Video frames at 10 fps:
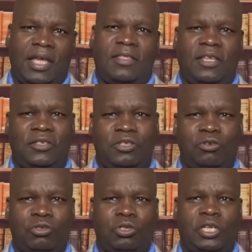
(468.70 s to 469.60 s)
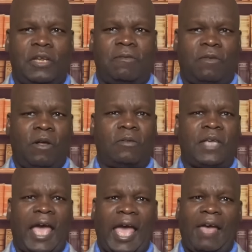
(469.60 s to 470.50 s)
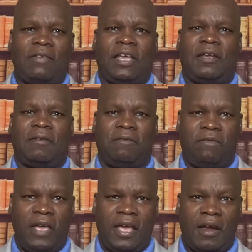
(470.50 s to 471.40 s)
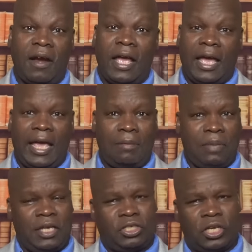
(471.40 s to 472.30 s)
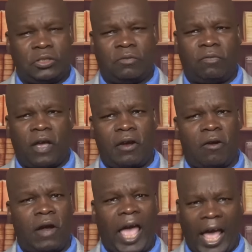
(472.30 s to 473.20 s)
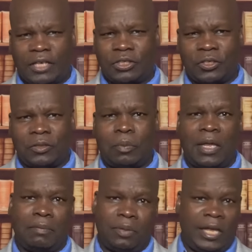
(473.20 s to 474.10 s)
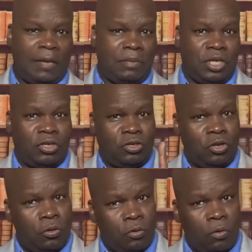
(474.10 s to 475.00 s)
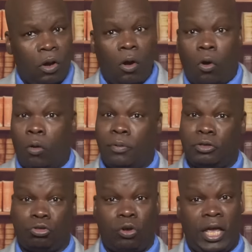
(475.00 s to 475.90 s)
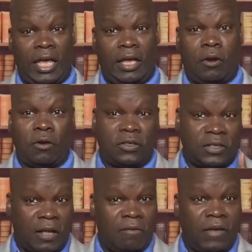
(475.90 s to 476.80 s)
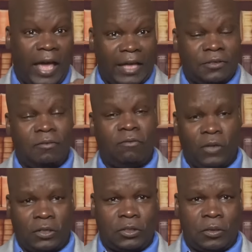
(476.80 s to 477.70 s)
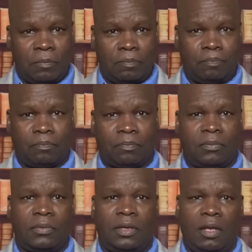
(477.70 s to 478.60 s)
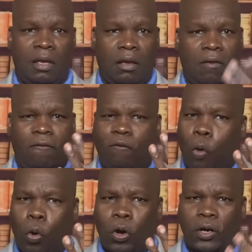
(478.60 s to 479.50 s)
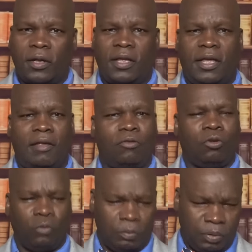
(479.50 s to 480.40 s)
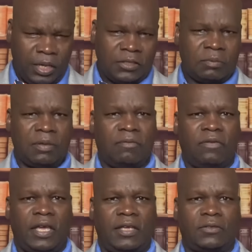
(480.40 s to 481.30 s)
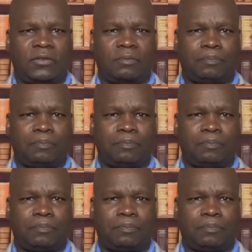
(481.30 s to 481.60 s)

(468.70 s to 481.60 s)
This usually involves having an affair and may justify her actions by blaming you or portraying herself as a victim. Four, the replacement phase.